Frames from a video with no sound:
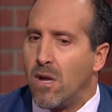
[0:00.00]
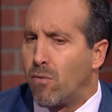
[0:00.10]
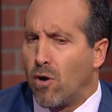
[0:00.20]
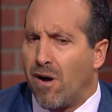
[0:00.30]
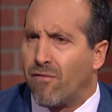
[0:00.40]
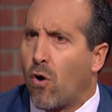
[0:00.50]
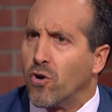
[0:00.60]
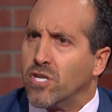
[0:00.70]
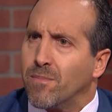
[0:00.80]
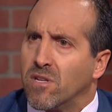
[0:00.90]
we all have
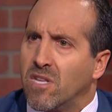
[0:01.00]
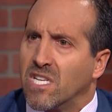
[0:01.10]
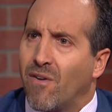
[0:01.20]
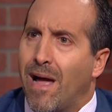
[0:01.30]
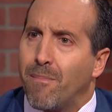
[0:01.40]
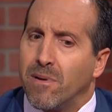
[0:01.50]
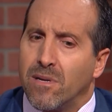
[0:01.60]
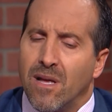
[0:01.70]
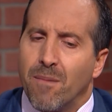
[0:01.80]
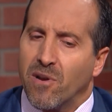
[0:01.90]
hardships and things have happened,
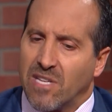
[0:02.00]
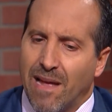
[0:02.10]
but it's